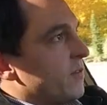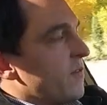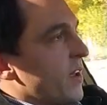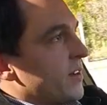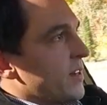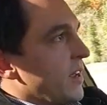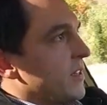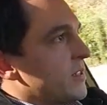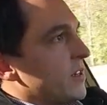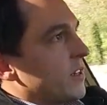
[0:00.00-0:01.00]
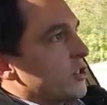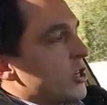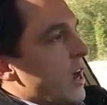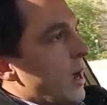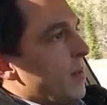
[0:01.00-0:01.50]
a fefantastic
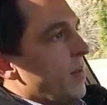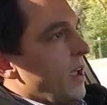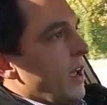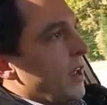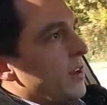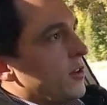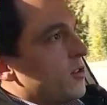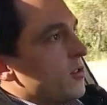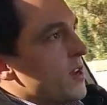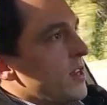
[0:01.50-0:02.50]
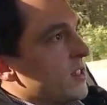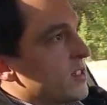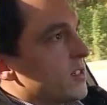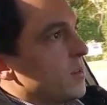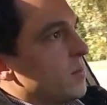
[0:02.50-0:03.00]
job at creating
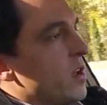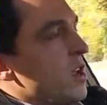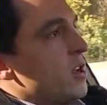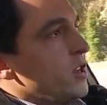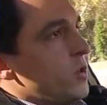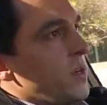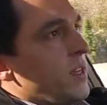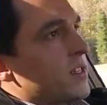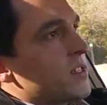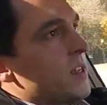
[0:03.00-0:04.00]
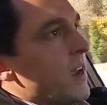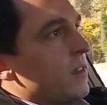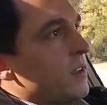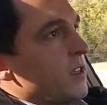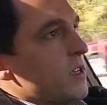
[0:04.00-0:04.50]
some unique
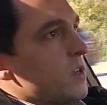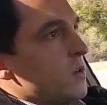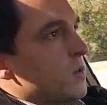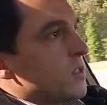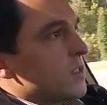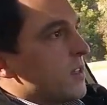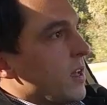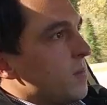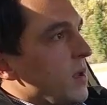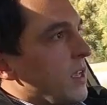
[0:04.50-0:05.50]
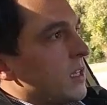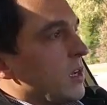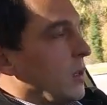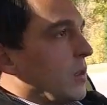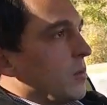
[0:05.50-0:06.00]
styling cues that make it
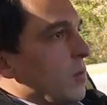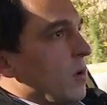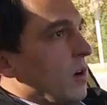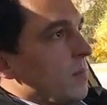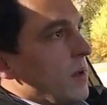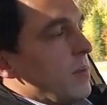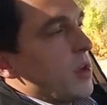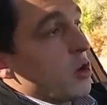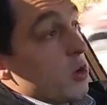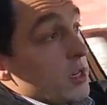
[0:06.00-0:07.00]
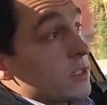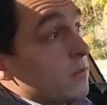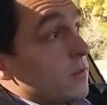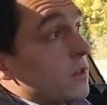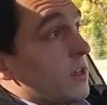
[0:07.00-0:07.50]
a little more maybe
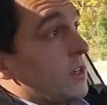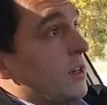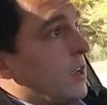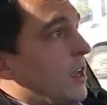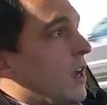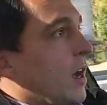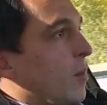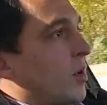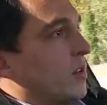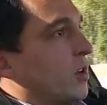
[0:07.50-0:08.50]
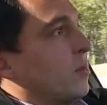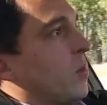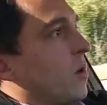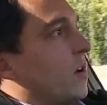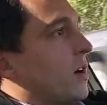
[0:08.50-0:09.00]
aggressive looking and a little
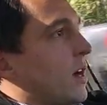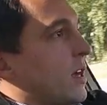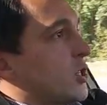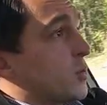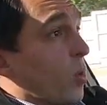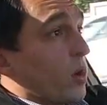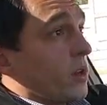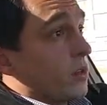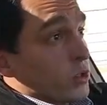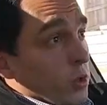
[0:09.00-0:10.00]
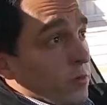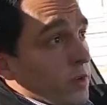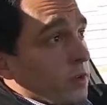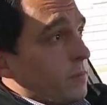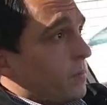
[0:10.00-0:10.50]
more sporty or
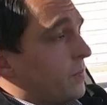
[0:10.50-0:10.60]
jovial.